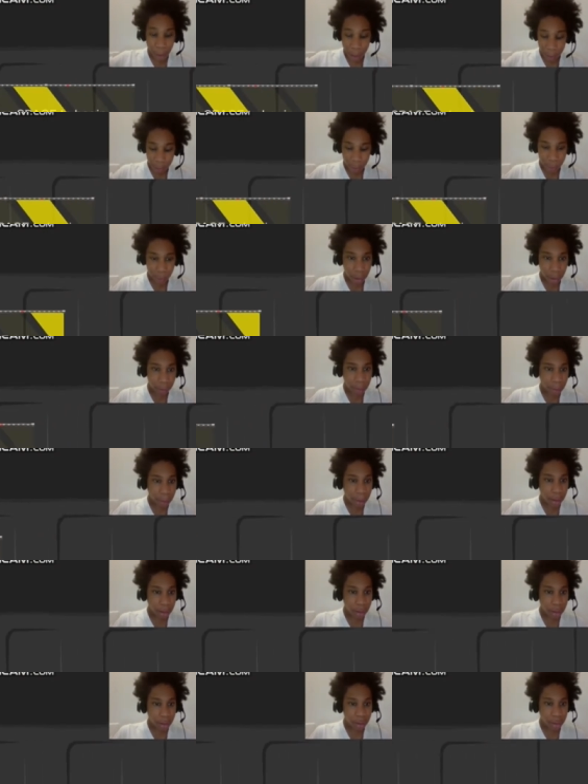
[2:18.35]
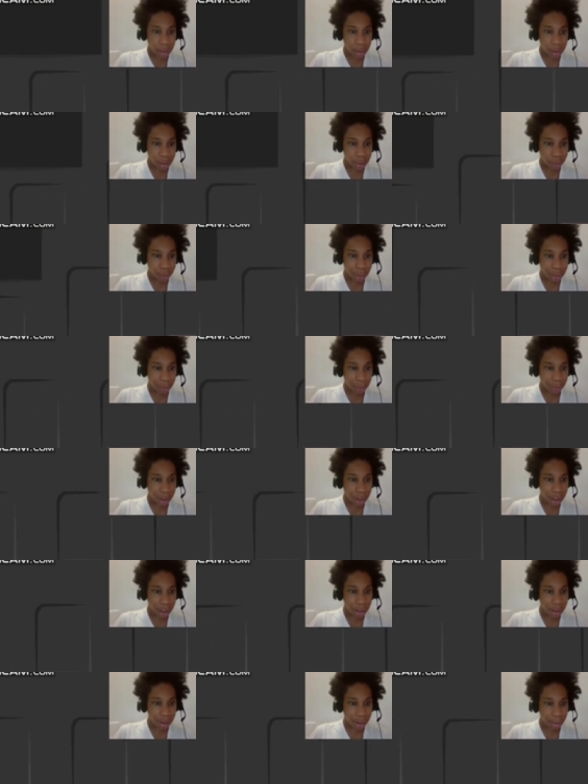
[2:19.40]
Wait wait wait wait wait. Wait
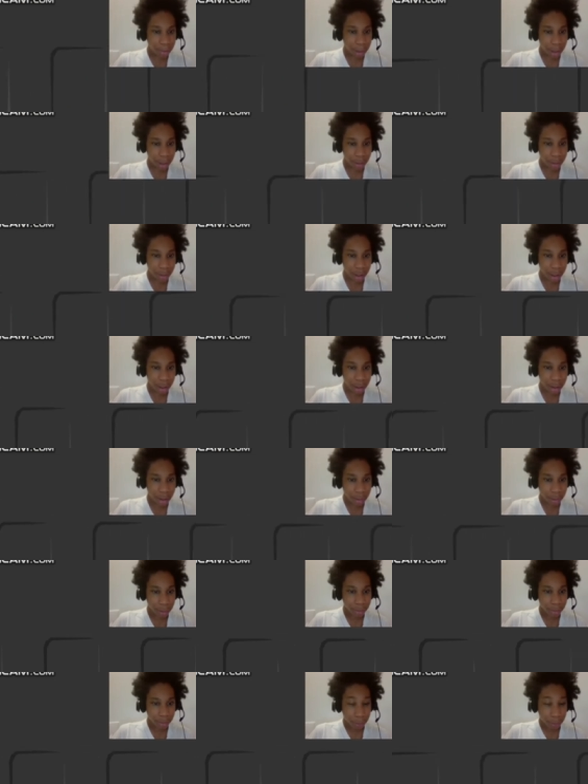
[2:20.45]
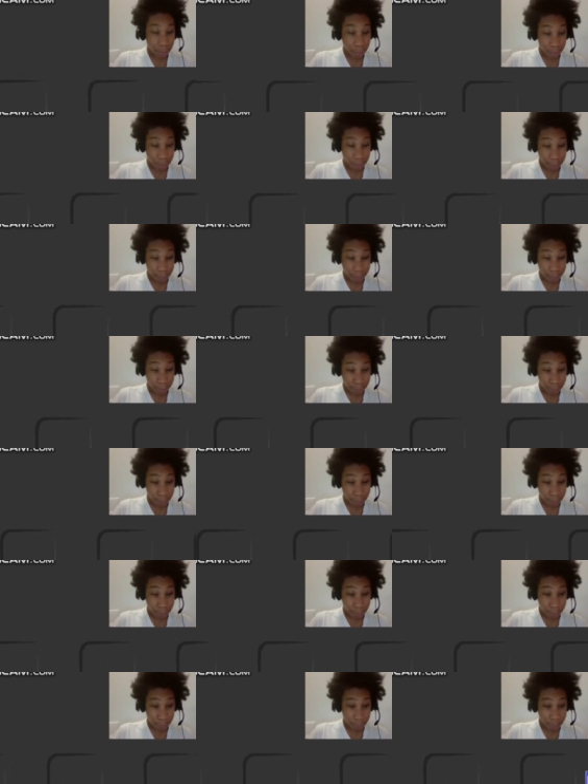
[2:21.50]
what? No.
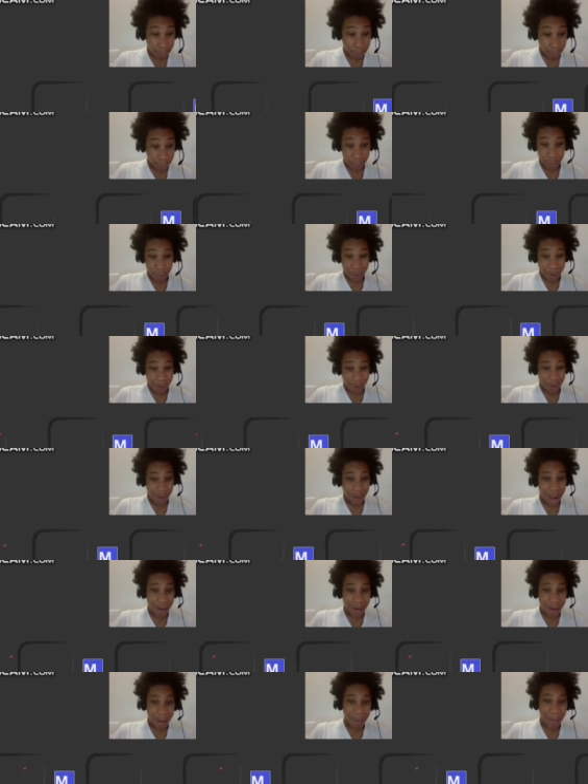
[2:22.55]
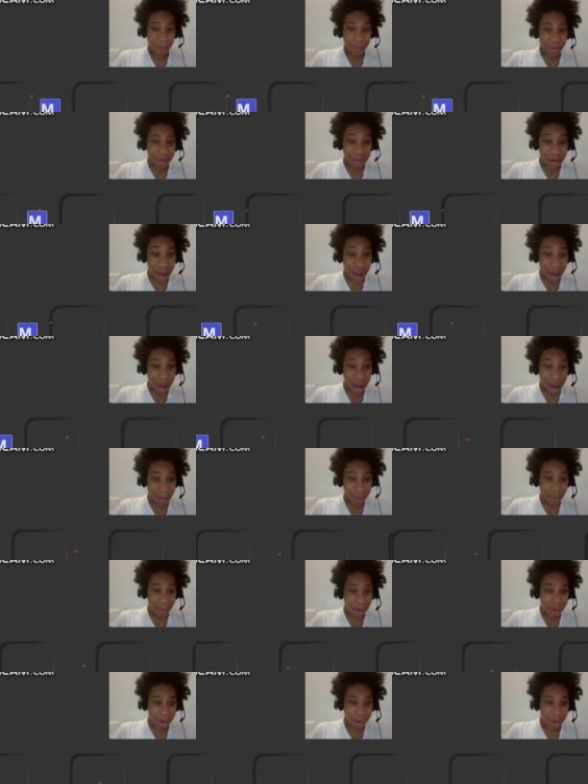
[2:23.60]
Wait, am I to
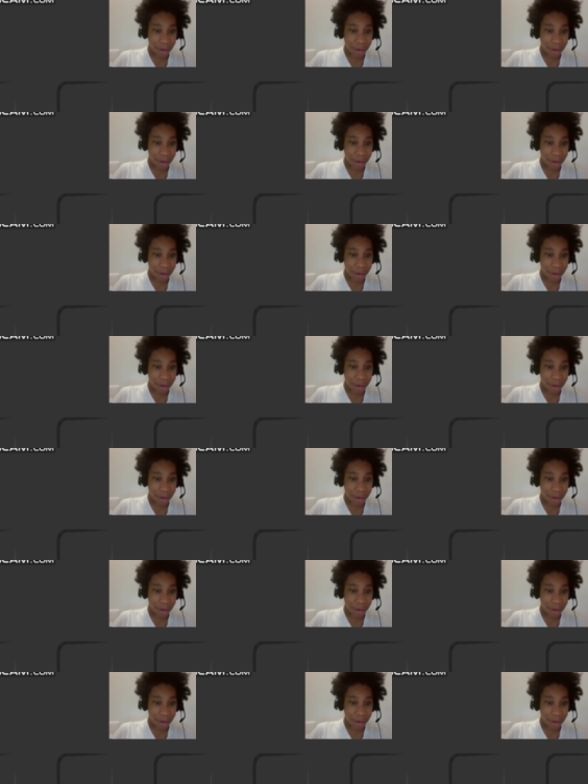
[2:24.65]
stop or?